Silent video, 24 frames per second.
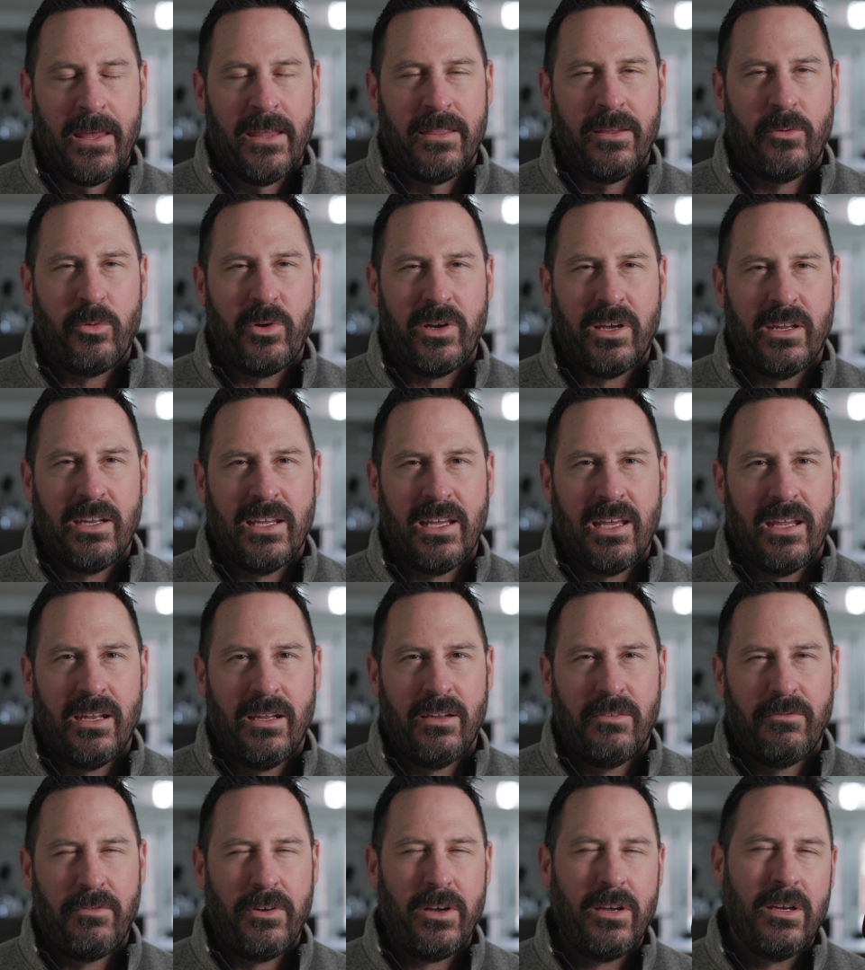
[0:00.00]
Then we're going to get
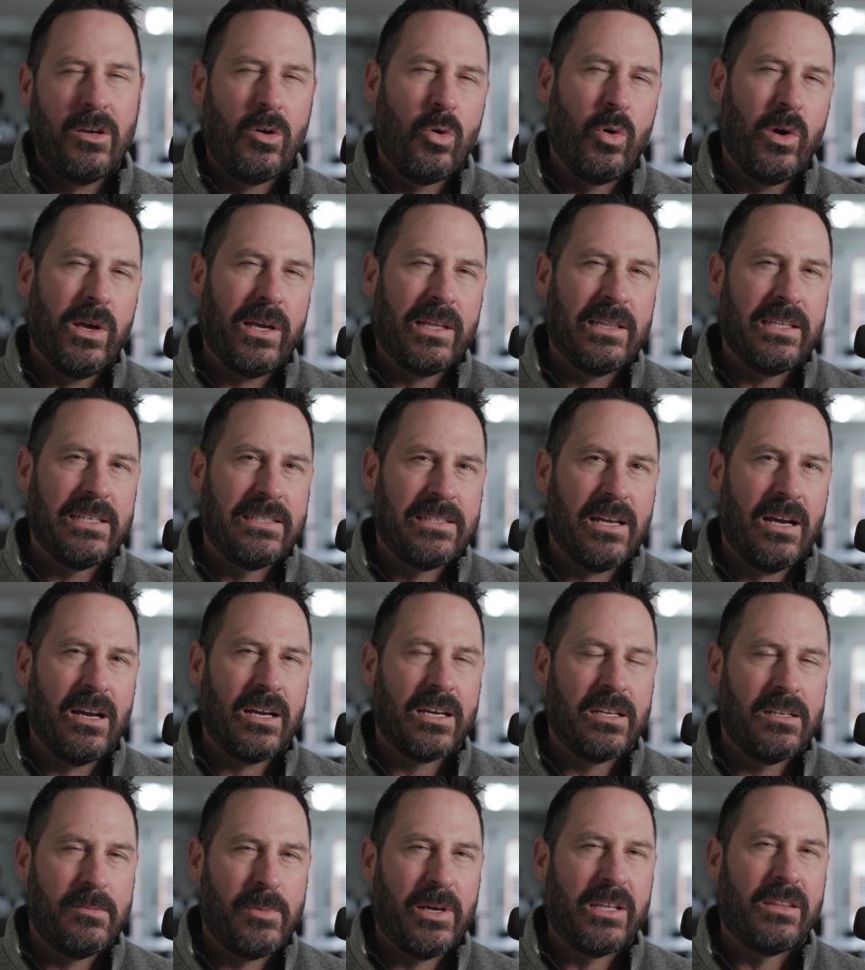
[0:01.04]
in very quickly
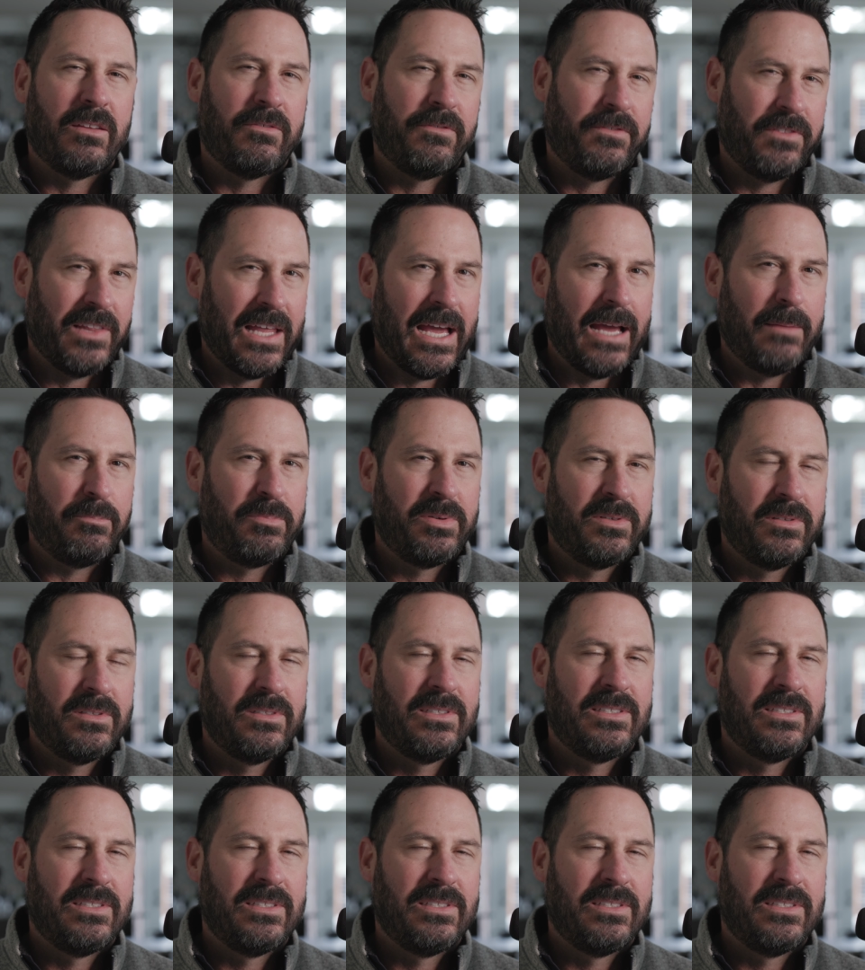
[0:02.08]
talking about the flap